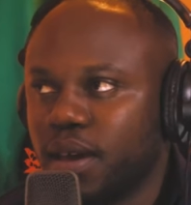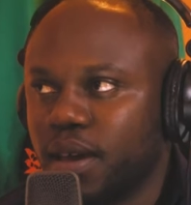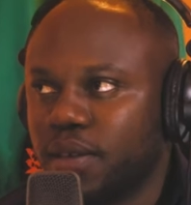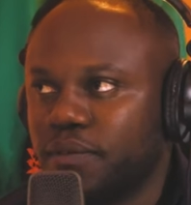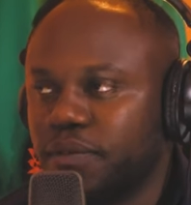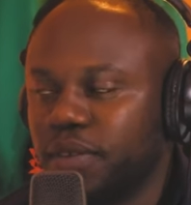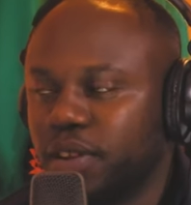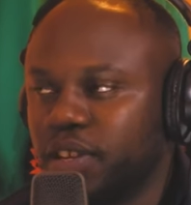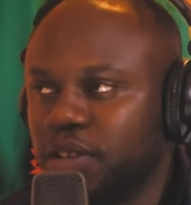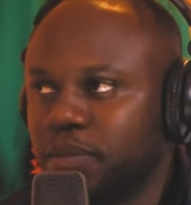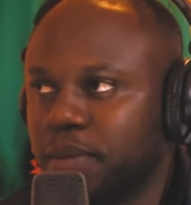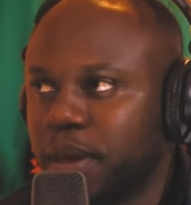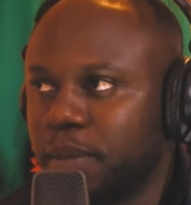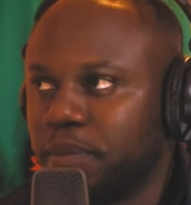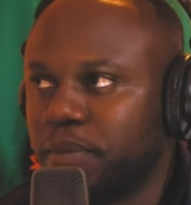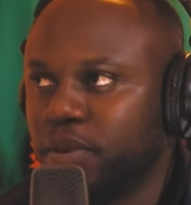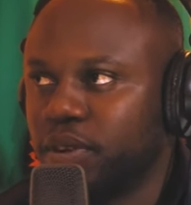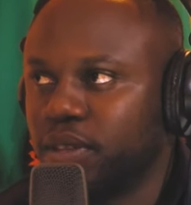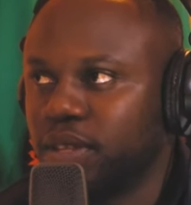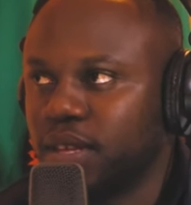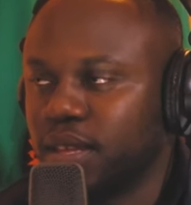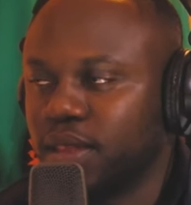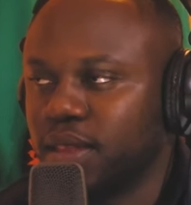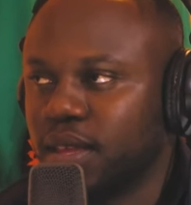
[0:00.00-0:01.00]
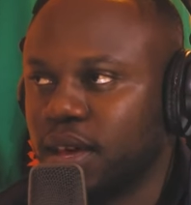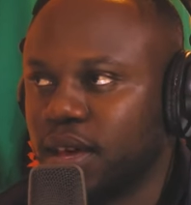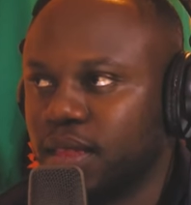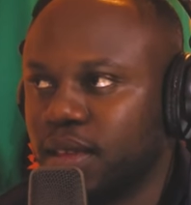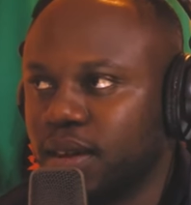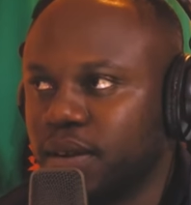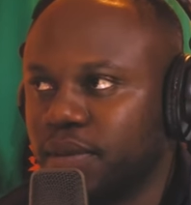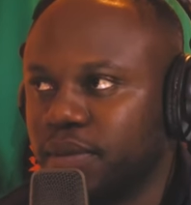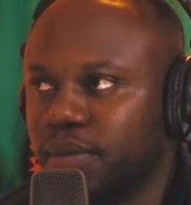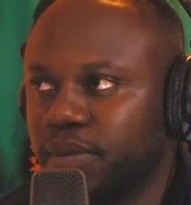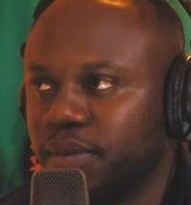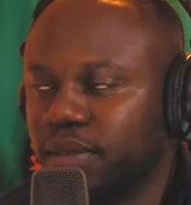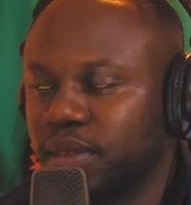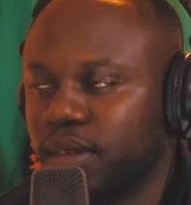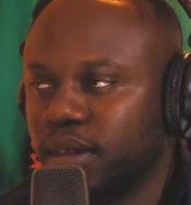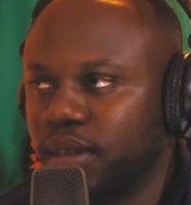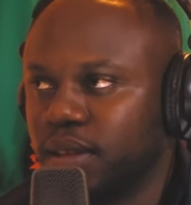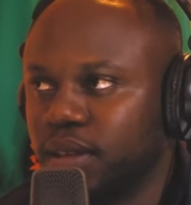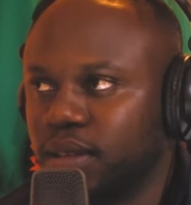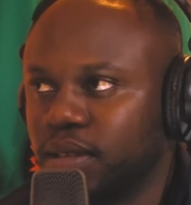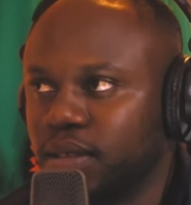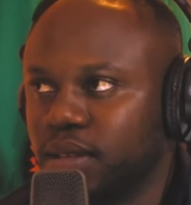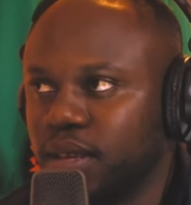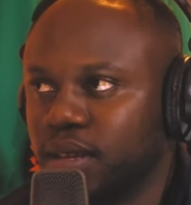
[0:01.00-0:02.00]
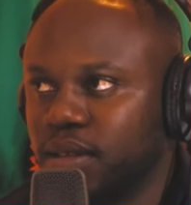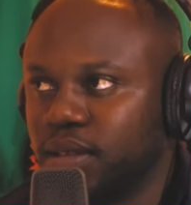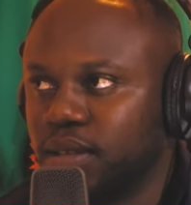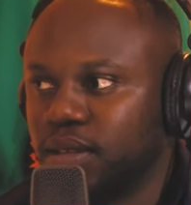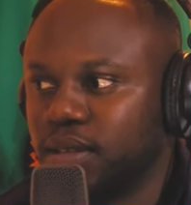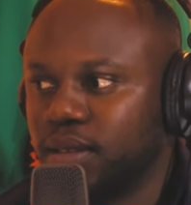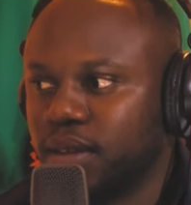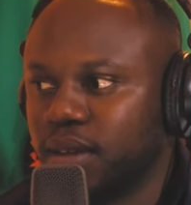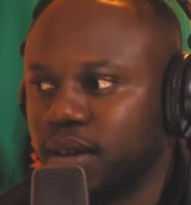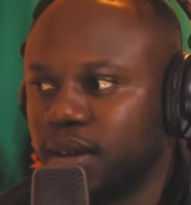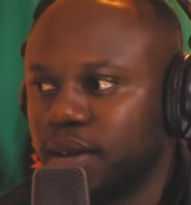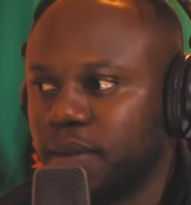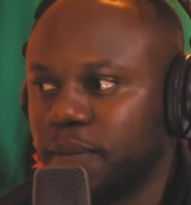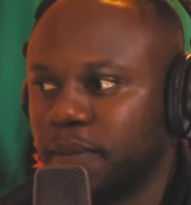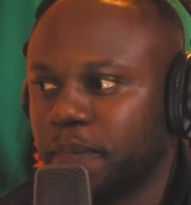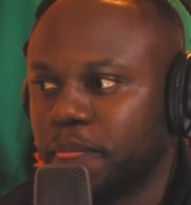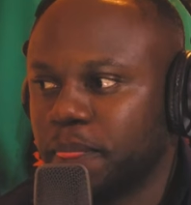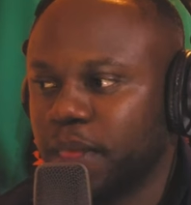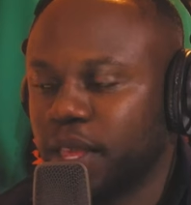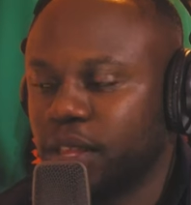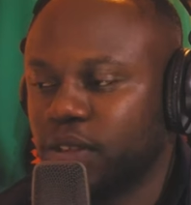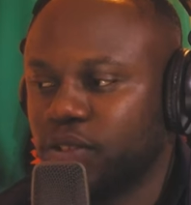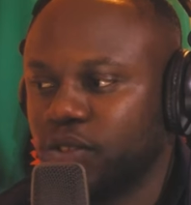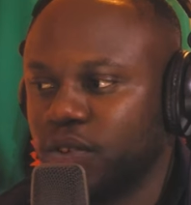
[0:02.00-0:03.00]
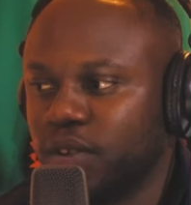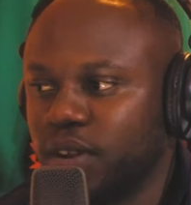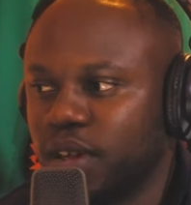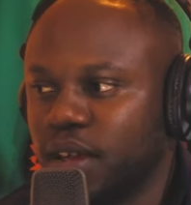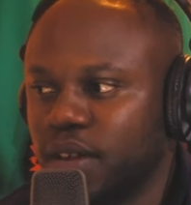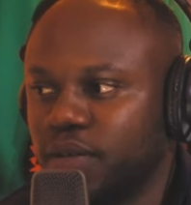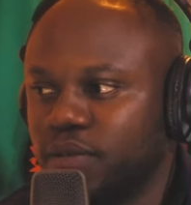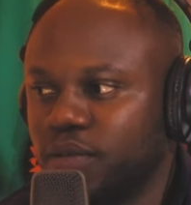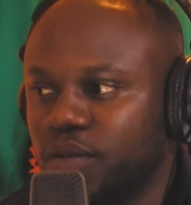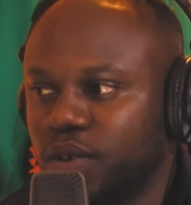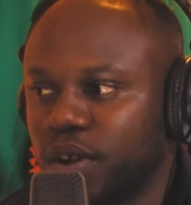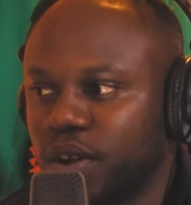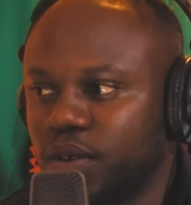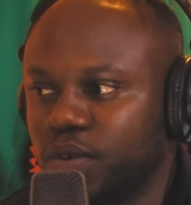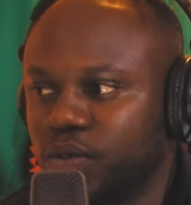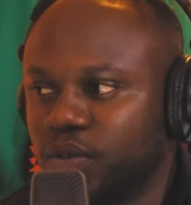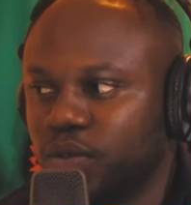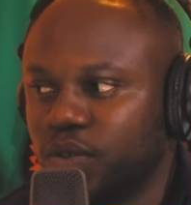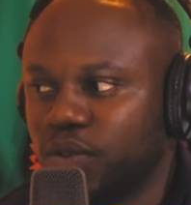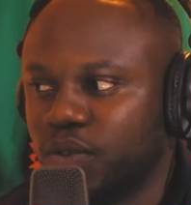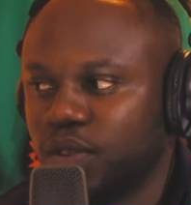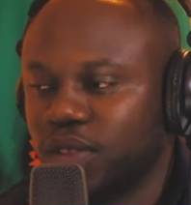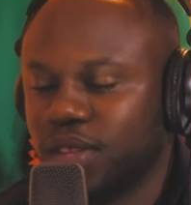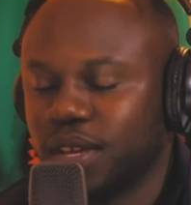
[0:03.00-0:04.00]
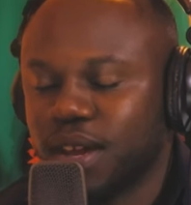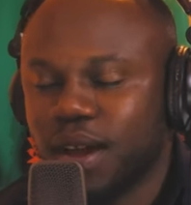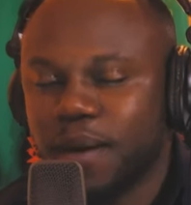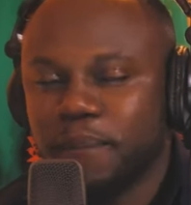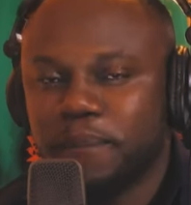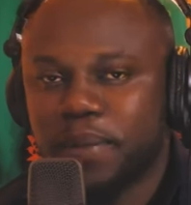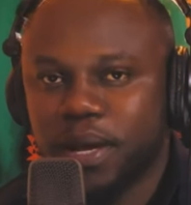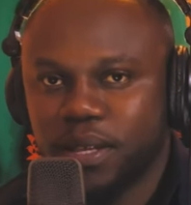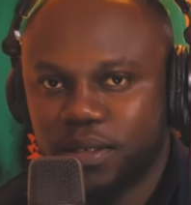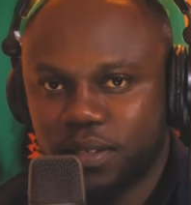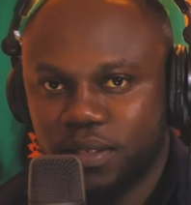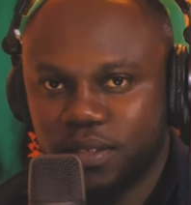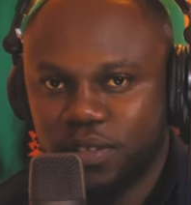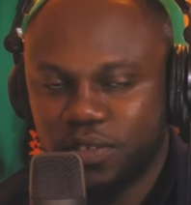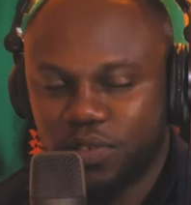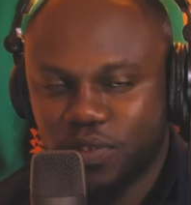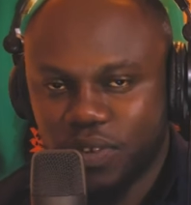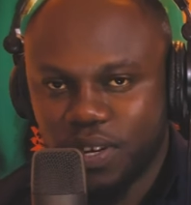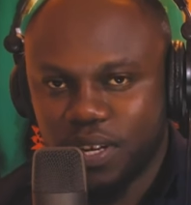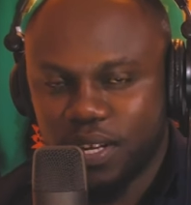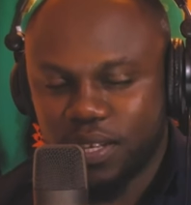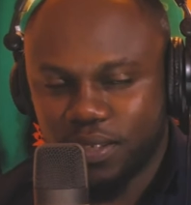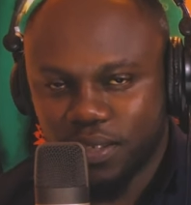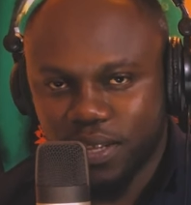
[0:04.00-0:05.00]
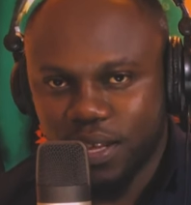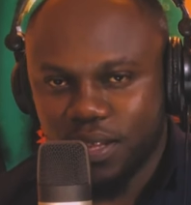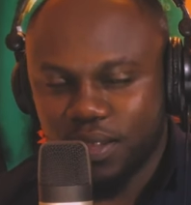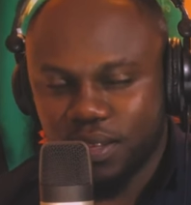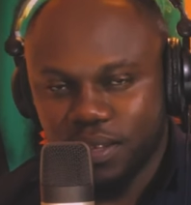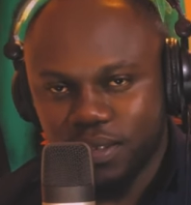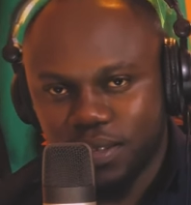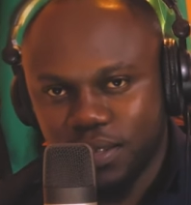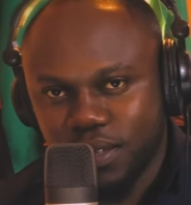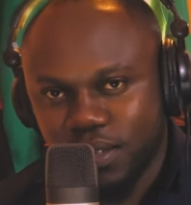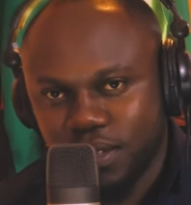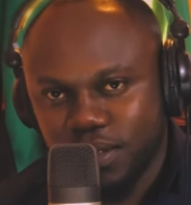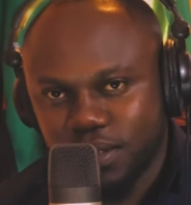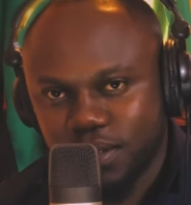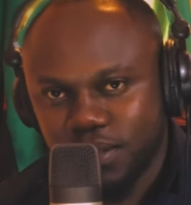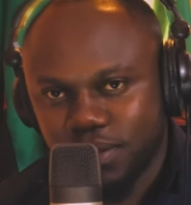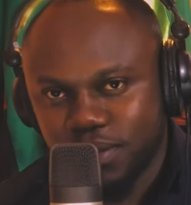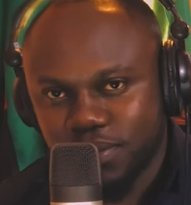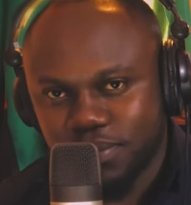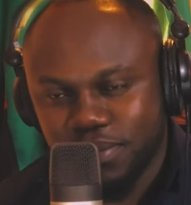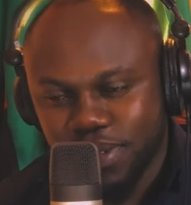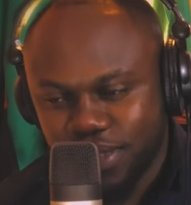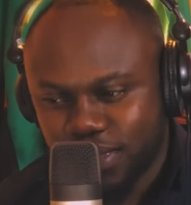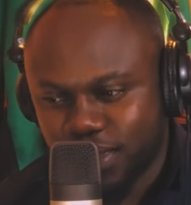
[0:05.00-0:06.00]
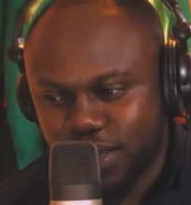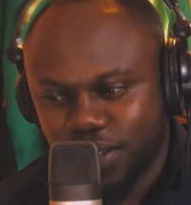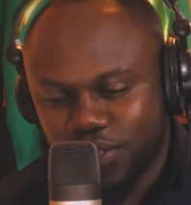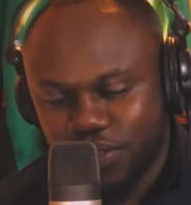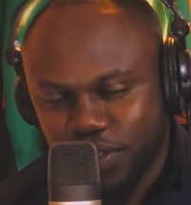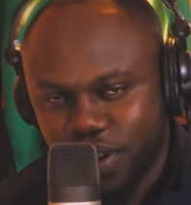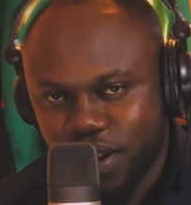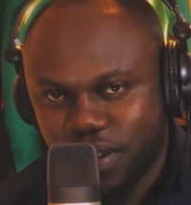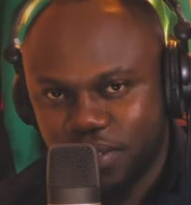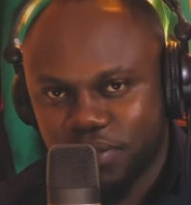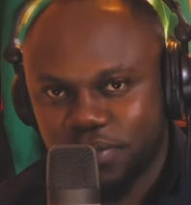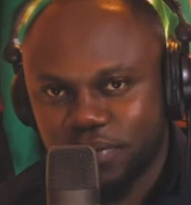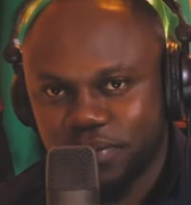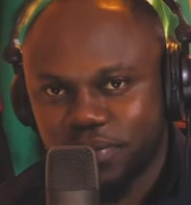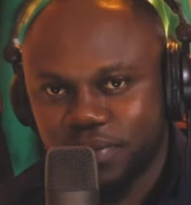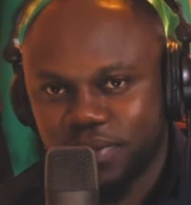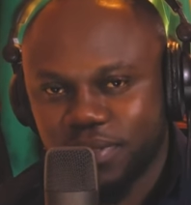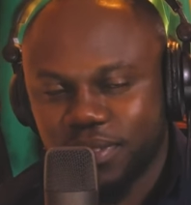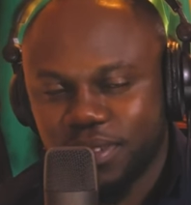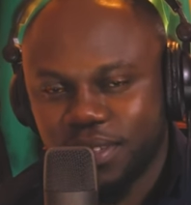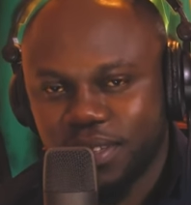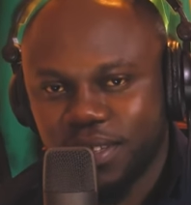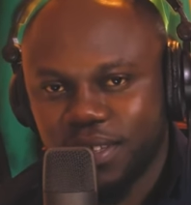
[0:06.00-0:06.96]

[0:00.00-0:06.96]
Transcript: I finished my point. And the other thing is that it's not everyone who's got the capacity to understand these things. But they drive.